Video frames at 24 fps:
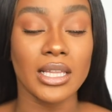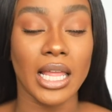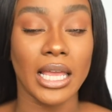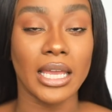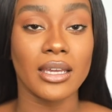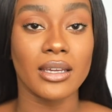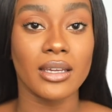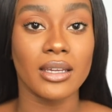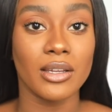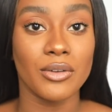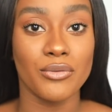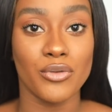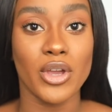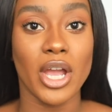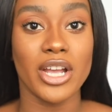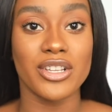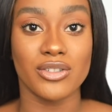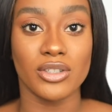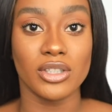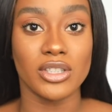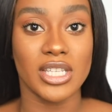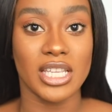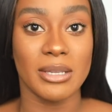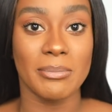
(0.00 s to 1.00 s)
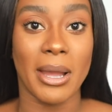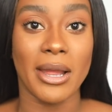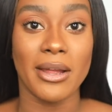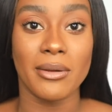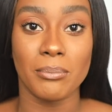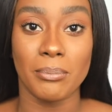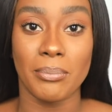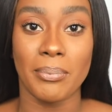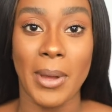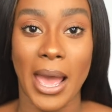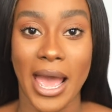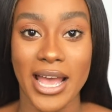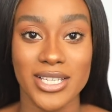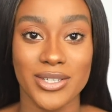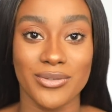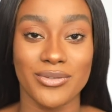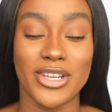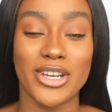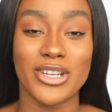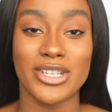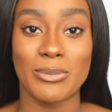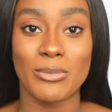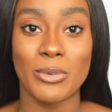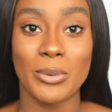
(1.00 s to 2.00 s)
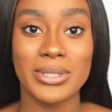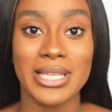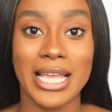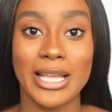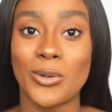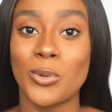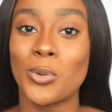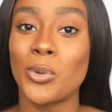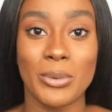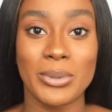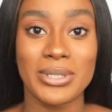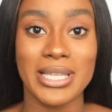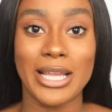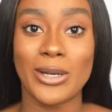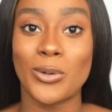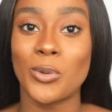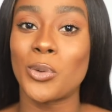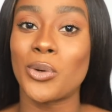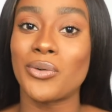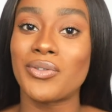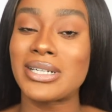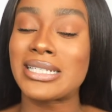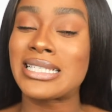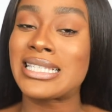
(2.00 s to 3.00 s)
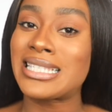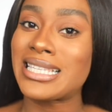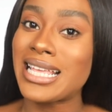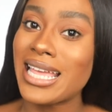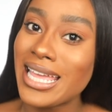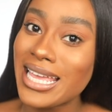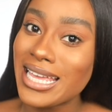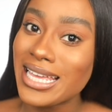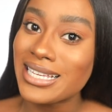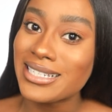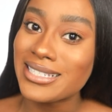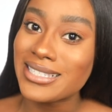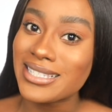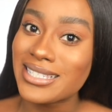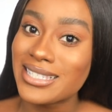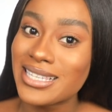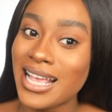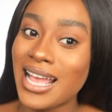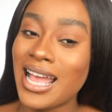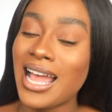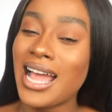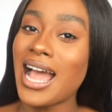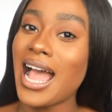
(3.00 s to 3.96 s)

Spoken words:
Like, if you guys can see my past videos, I'm always like, Laura, sis.